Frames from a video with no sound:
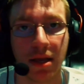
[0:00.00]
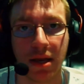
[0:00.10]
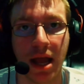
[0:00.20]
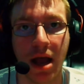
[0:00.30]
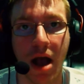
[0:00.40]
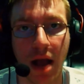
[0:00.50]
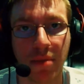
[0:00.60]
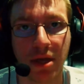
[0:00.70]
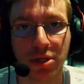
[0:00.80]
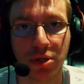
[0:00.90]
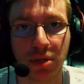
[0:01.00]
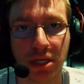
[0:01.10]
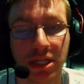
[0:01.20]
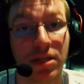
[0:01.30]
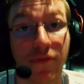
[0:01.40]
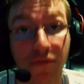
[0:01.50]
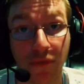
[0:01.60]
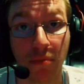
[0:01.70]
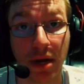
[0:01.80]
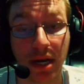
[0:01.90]
Now, I'm not doing this
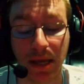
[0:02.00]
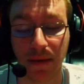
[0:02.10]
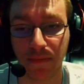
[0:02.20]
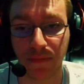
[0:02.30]
for money.